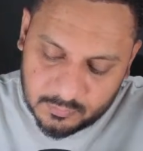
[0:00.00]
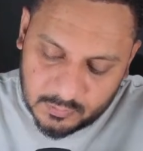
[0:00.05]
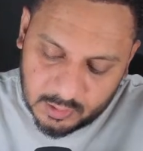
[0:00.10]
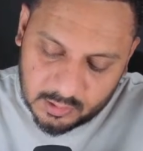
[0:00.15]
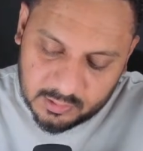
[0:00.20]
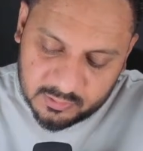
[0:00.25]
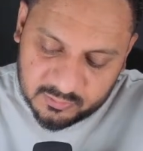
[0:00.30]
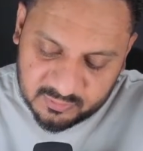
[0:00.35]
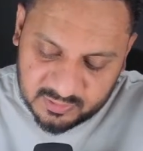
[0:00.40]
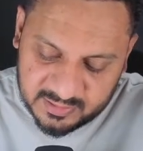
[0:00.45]

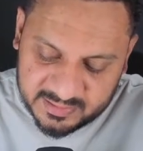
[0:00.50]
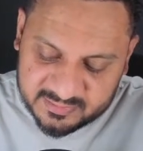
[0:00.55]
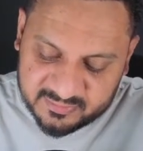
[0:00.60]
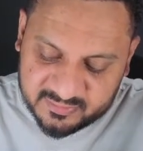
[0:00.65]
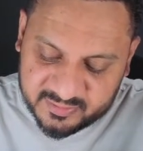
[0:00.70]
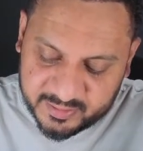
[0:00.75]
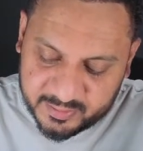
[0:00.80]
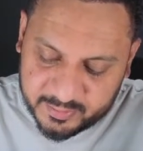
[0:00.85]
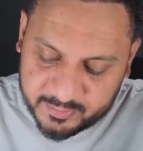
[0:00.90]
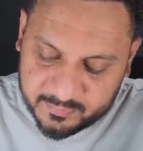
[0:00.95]
so let's
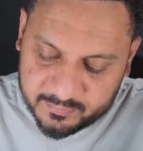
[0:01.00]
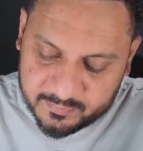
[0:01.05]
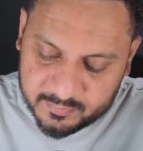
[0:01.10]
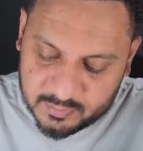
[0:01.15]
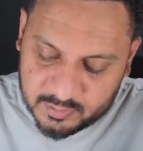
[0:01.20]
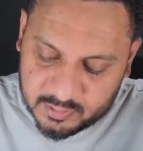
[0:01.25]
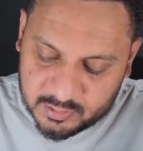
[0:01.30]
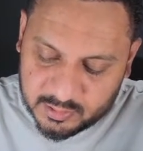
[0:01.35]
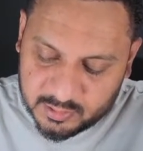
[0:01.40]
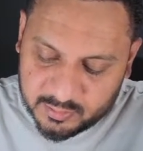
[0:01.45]
say
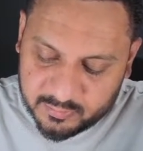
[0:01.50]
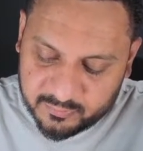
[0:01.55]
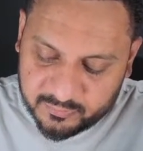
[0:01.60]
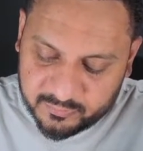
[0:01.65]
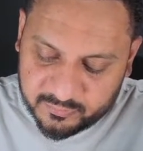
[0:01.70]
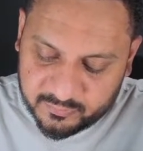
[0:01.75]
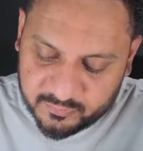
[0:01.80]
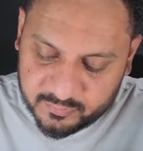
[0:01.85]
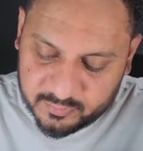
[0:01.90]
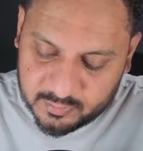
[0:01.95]

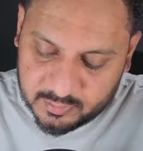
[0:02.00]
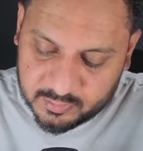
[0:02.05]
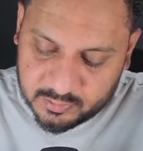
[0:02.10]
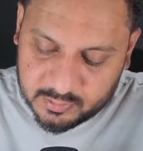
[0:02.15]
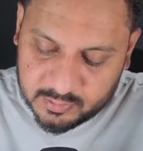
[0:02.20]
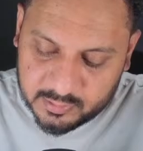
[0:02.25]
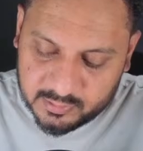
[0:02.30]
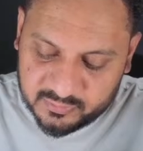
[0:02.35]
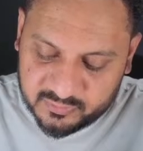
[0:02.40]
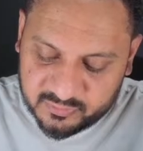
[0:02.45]
if
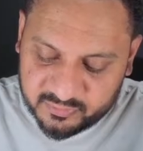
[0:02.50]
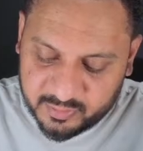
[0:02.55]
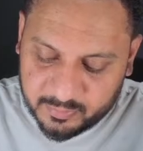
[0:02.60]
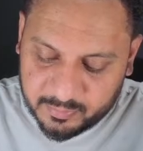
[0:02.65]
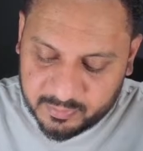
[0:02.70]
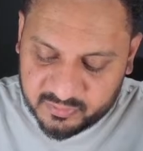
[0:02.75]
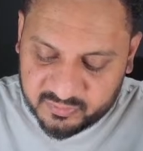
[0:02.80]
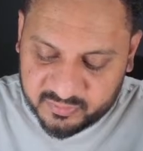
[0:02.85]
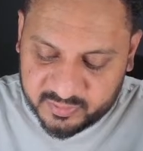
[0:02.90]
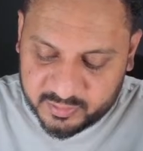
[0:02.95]
this
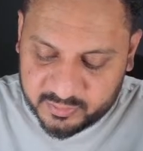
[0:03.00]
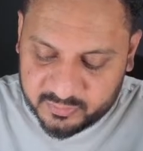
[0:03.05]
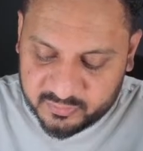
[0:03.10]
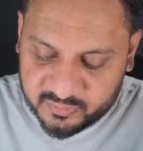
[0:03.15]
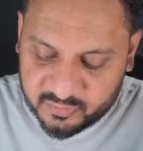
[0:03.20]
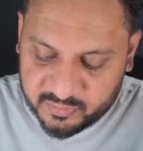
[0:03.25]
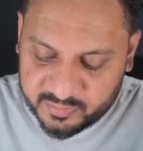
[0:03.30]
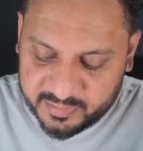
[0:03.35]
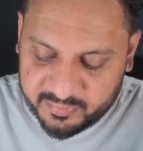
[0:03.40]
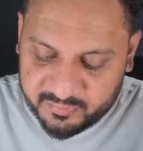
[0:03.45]
represents
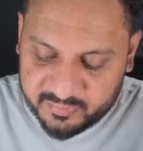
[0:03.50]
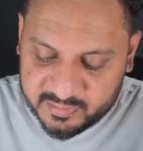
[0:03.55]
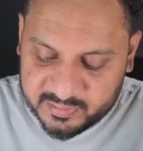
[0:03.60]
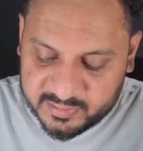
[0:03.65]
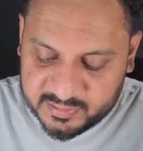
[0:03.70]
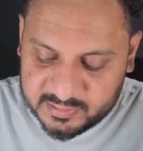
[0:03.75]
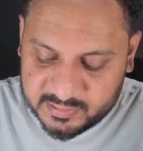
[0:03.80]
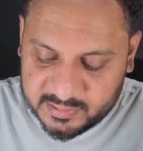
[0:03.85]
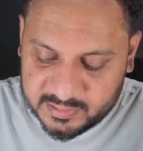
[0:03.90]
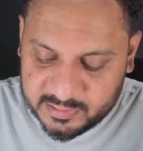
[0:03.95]

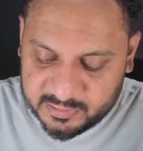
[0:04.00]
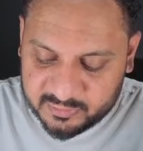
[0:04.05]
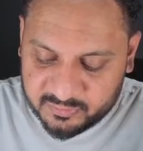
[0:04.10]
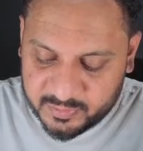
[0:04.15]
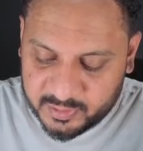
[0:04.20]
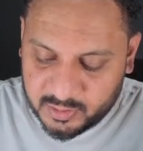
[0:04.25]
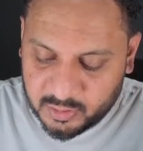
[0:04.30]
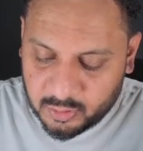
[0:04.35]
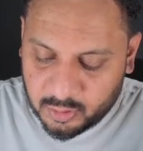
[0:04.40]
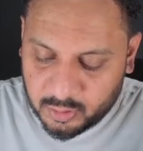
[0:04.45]
everything that has
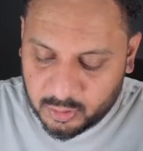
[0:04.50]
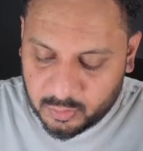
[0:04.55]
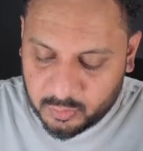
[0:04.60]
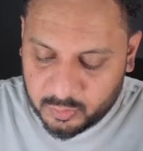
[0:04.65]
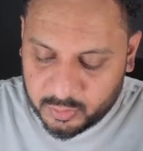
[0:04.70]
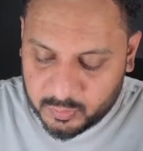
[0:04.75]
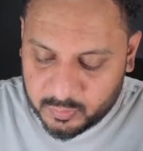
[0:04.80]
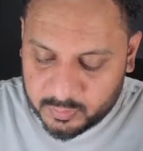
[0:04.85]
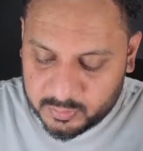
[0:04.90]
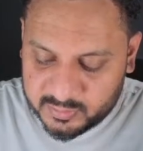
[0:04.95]
been taught to
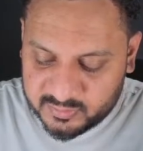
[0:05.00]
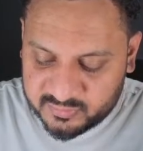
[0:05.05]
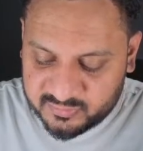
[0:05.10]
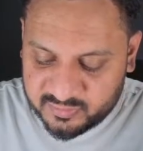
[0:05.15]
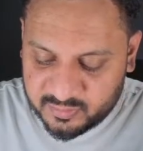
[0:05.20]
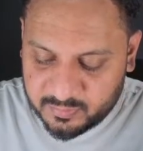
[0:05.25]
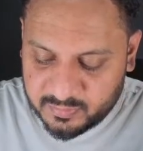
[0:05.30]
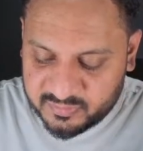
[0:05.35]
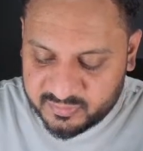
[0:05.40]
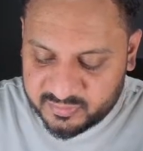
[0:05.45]
you and this
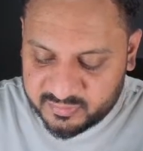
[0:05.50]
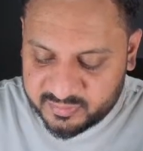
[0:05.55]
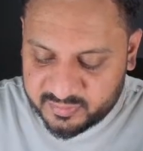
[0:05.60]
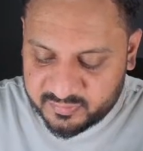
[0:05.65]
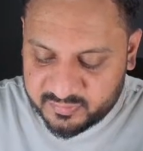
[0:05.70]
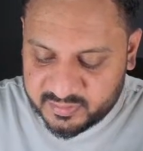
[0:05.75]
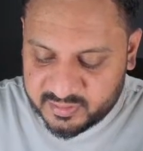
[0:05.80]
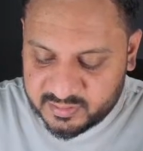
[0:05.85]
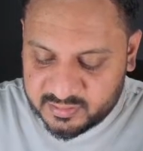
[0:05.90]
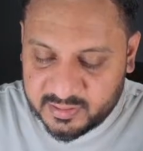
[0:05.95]
represents
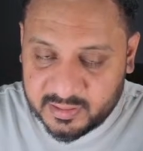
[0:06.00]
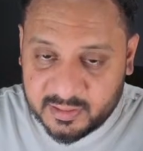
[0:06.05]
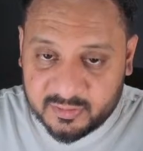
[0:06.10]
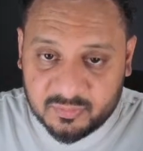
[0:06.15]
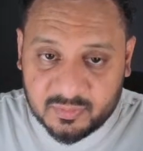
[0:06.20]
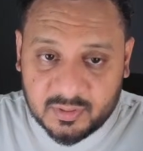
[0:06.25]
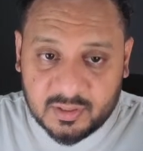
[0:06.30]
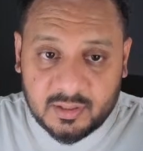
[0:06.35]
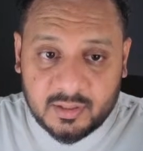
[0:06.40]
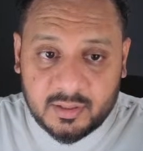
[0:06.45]
everything that has
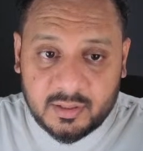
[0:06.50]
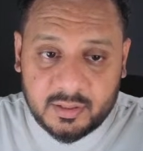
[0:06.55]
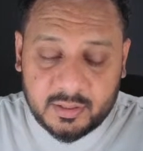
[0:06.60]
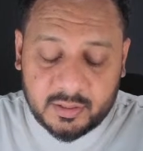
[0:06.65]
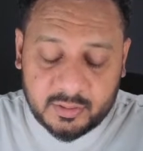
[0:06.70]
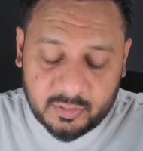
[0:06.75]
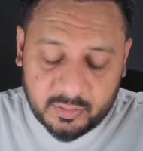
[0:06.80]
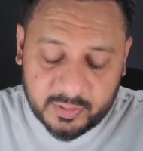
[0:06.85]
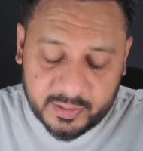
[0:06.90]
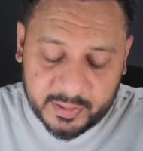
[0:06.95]
been learned
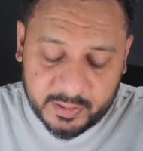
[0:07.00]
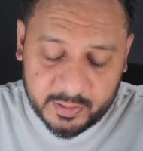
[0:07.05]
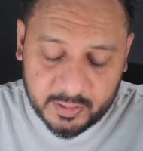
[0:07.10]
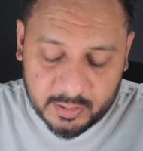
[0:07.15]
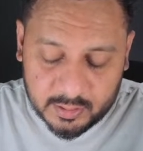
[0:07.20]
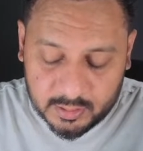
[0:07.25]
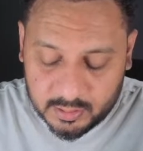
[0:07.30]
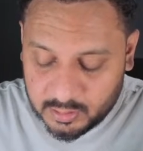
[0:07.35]
in your head,